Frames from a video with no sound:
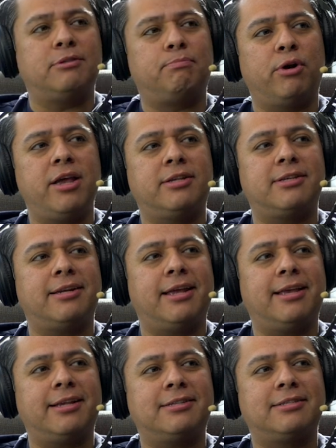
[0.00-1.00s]
his brakes, and I
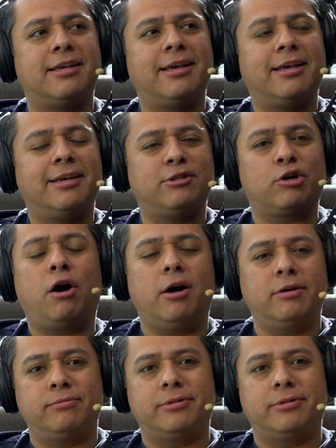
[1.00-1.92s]
guess his car